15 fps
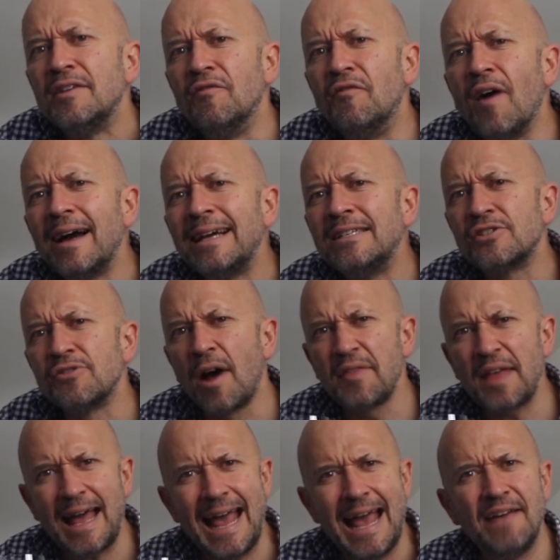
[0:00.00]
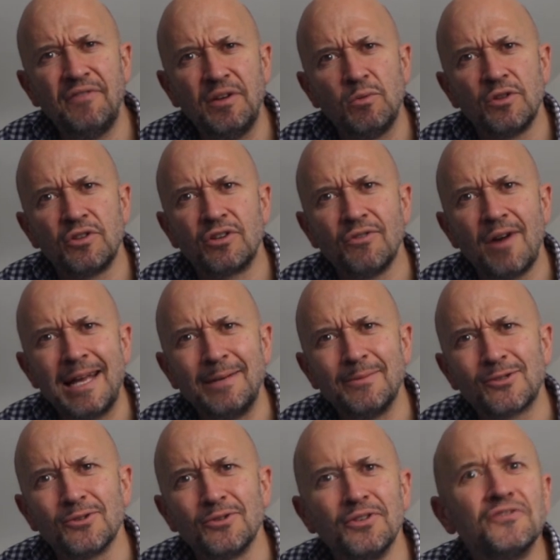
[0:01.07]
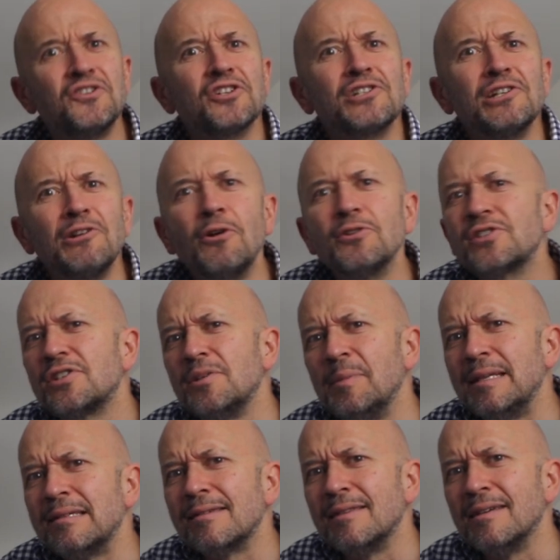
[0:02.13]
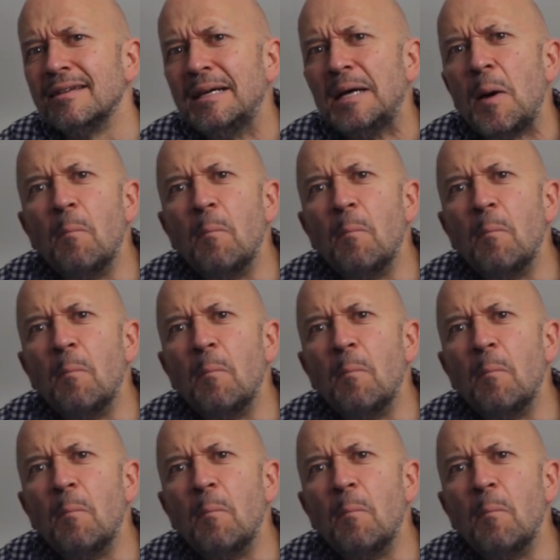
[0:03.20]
vines are either heavy with grapes or have just lost them into the